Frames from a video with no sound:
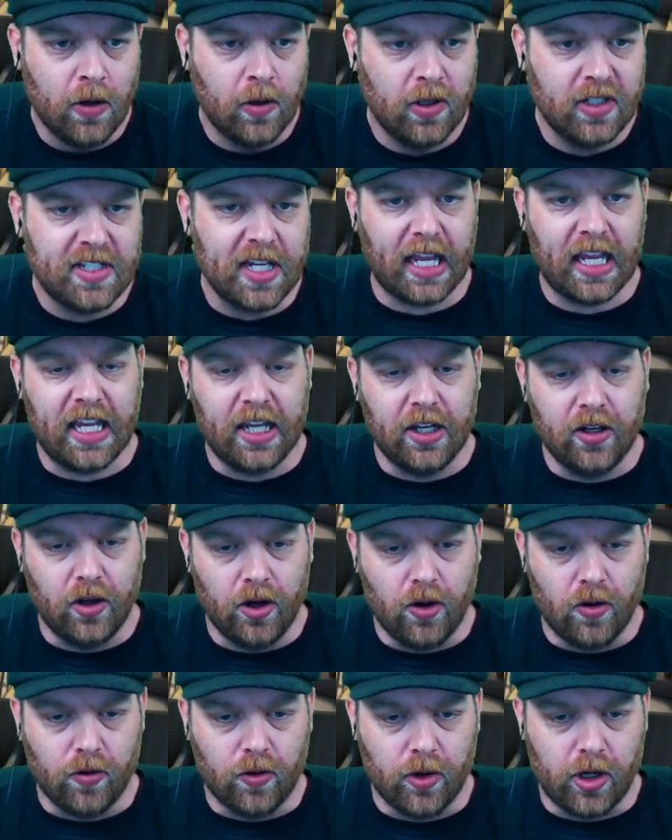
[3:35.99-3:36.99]
We're taking
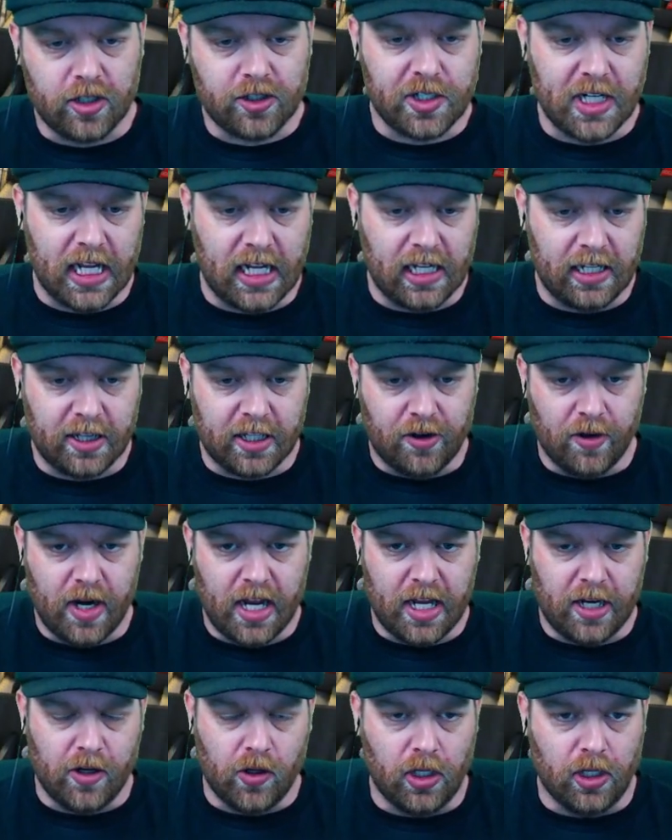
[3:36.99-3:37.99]
on Rochdale at the
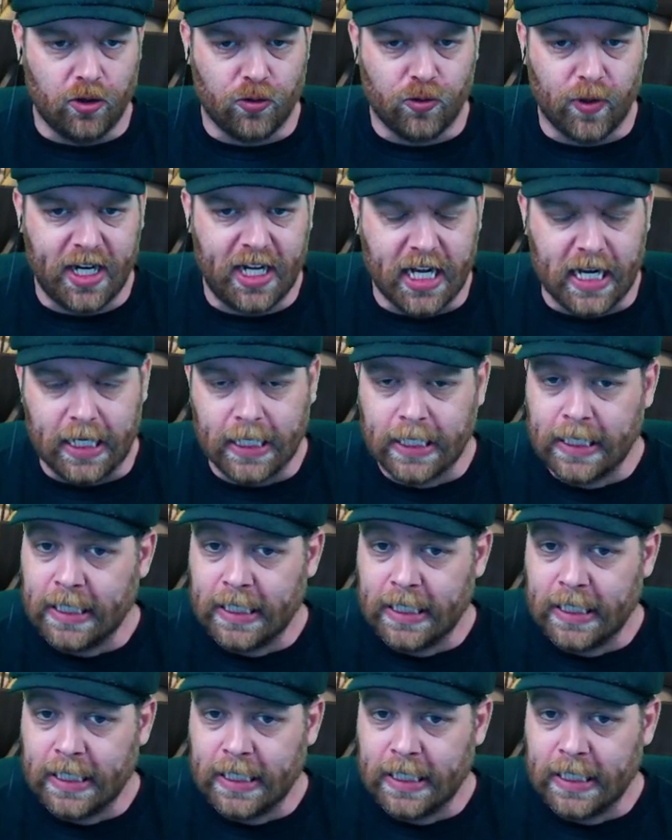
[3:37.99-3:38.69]
Crown Oil Arena.